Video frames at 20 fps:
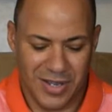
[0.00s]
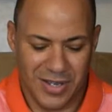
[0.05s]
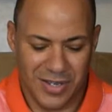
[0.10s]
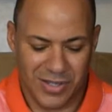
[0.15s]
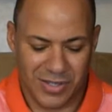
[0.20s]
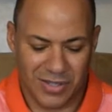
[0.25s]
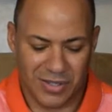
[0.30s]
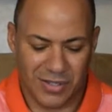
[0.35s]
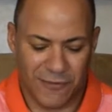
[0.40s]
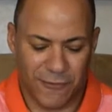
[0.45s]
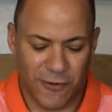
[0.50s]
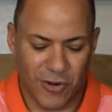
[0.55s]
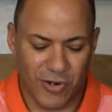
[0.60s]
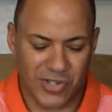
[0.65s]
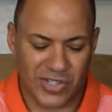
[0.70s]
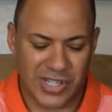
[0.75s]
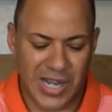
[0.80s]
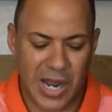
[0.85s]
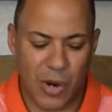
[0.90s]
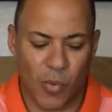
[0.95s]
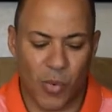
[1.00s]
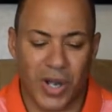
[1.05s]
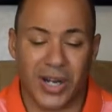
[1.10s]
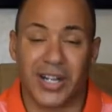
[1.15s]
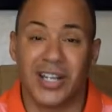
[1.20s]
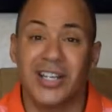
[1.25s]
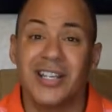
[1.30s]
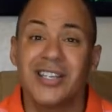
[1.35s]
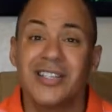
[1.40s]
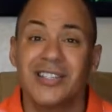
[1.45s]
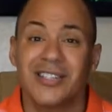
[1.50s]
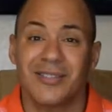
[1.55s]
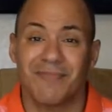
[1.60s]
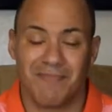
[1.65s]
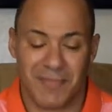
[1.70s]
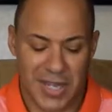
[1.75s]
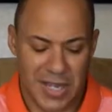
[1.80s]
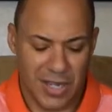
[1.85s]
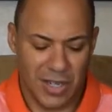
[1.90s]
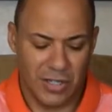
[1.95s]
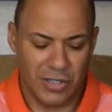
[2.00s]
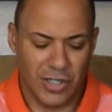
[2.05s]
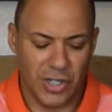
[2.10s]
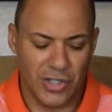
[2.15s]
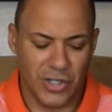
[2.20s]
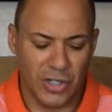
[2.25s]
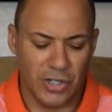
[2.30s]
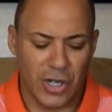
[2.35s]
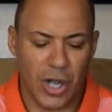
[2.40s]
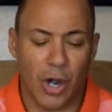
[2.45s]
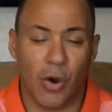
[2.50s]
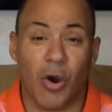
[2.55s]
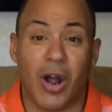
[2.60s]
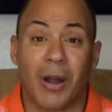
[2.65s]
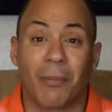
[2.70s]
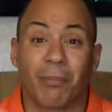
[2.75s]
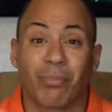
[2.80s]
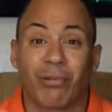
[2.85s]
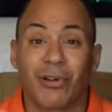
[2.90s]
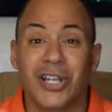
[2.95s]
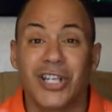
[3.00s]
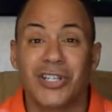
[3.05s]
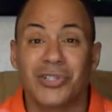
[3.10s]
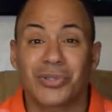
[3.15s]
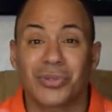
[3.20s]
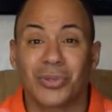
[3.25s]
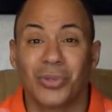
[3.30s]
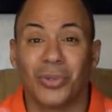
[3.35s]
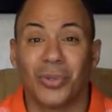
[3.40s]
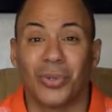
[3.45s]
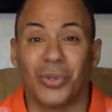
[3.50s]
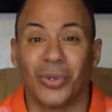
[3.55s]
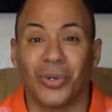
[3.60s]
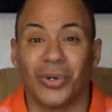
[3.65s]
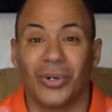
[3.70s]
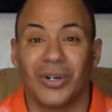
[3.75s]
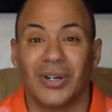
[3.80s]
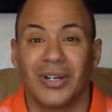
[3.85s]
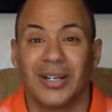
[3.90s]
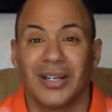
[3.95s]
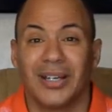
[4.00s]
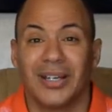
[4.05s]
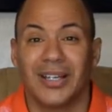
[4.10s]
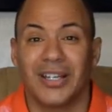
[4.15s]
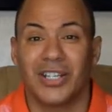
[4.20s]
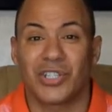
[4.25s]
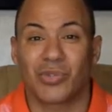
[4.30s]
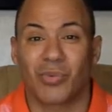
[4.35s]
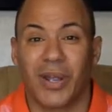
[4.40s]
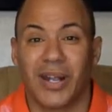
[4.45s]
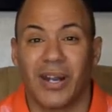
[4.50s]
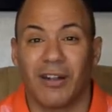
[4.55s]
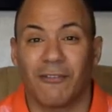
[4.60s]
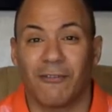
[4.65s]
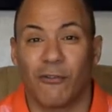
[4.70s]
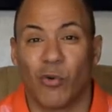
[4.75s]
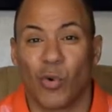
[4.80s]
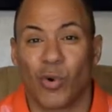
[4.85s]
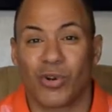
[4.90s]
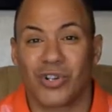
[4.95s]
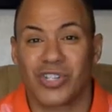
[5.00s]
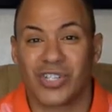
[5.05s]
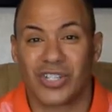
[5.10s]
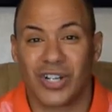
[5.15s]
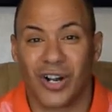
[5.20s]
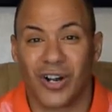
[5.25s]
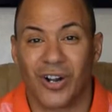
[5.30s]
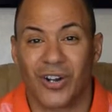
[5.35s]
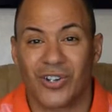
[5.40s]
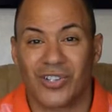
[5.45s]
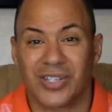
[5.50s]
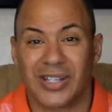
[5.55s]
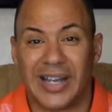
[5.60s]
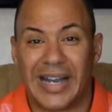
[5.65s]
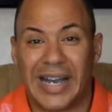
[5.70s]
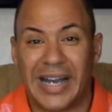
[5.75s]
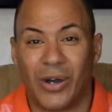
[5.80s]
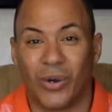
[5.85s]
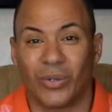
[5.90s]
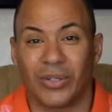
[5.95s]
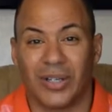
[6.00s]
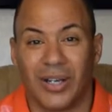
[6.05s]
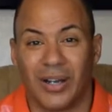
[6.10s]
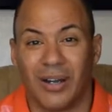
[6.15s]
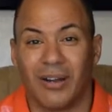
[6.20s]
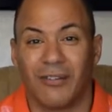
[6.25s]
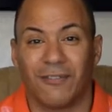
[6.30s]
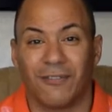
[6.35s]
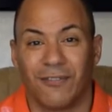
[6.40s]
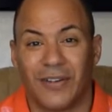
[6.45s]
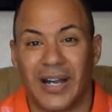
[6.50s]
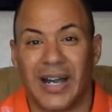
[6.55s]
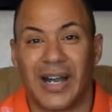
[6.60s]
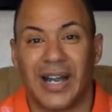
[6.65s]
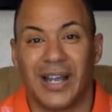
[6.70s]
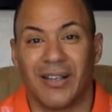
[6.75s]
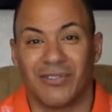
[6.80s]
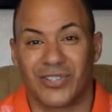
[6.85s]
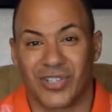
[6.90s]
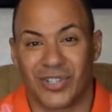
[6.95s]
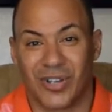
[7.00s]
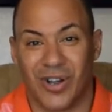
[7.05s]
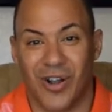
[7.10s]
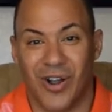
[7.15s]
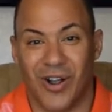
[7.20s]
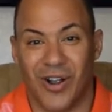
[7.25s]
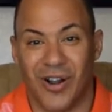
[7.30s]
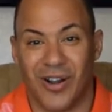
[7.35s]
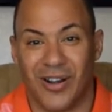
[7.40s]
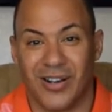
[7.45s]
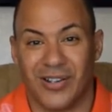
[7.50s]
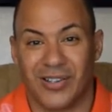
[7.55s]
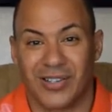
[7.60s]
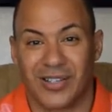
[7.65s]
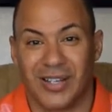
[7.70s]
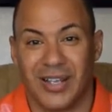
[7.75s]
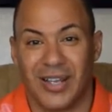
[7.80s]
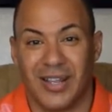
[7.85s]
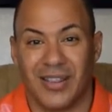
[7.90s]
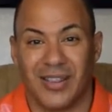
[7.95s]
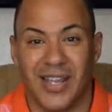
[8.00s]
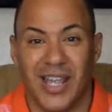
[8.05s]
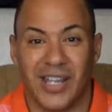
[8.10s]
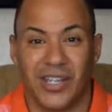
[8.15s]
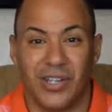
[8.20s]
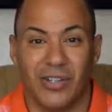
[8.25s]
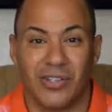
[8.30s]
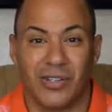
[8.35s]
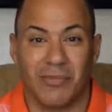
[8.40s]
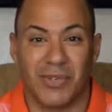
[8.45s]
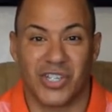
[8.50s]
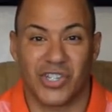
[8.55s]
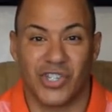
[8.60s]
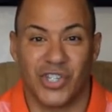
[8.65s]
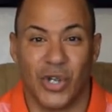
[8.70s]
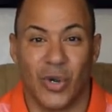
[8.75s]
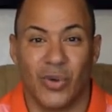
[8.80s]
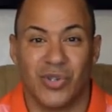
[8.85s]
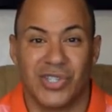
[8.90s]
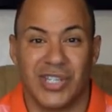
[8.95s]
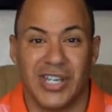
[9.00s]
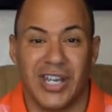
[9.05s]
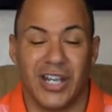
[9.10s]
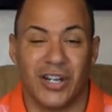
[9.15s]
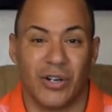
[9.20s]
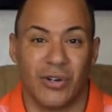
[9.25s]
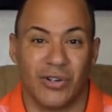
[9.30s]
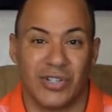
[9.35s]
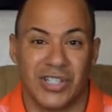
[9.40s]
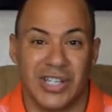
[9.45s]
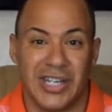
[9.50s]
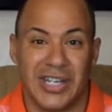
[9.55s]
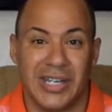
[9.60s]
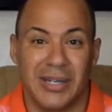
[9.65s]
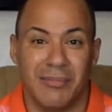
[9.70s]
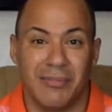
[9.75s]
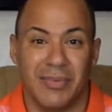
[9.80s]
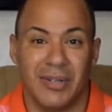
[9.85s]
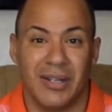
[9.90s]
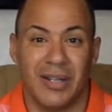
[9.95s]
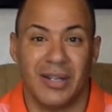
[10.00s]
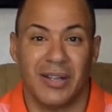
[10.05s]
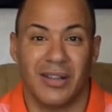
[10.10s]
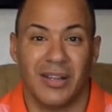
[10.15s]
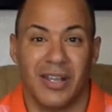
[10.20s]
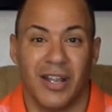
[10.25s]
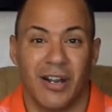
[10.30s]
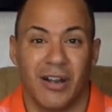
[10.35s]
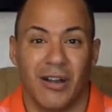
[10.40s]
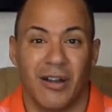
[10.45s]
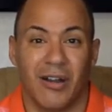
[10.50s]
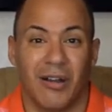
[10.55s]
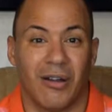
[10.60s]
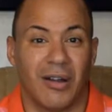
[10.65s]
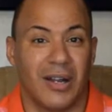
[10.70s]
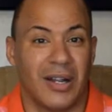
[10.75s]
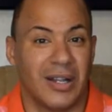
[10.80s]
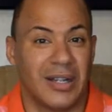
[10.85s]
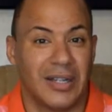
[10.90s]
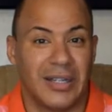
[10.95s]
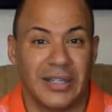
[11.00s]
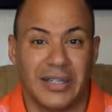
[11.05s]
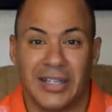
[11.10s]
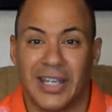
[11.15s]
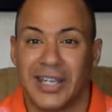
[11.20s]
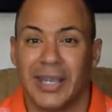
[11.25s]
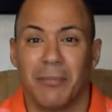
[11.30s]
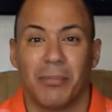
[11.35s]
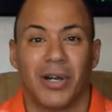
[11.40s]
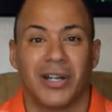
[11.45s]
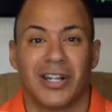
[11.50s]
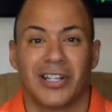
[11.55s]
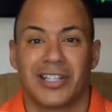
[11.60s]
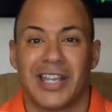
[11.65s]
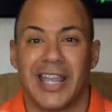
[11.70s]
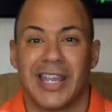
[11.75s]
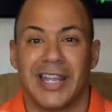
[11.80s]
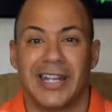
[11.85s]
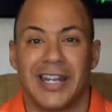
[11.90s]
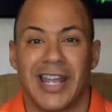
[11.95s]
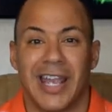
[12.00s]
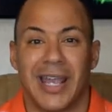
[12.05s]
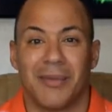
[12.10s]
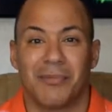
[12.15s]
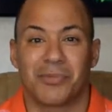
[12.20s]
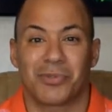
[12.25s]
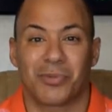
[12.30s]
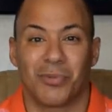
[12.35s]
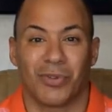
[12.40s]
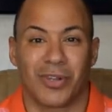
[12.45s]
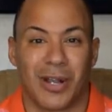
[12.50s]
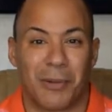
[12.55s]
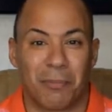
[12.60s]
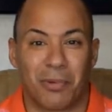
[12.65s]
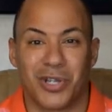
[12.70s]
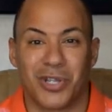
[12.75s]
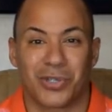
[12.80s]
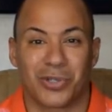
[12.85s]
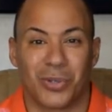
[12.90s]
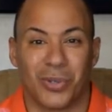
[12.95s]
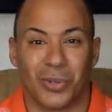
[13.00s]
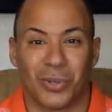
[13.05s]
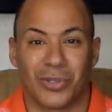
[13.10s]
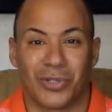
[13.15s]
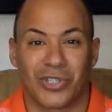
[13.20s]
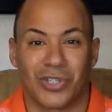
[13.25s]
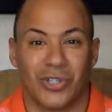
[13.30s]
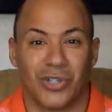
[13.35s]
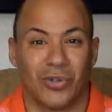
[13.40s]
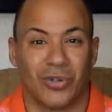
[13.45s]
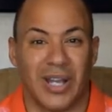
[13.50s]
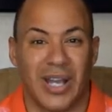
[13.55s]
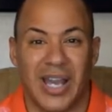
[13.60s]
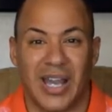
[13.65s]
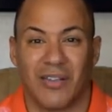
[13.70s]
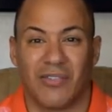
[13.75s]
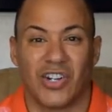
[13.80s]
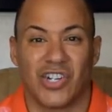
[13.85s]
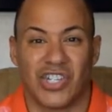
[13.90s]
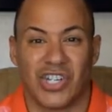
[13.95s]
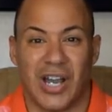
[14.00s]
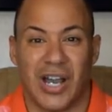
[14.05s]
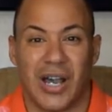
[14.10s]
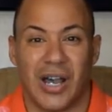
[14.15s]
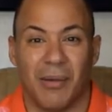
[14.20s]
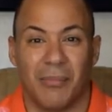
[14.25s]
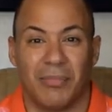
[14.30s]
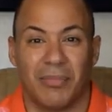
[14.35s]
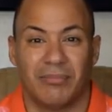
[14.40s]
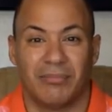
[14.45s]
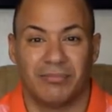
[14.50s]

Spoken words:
So the first Say What is, did you know our preschool is rated 4 stars out of 5 stars? Thank you to Miss Josie and her team. They're kicking butt and taking names with our preschoolers. They're doing a heck of a job.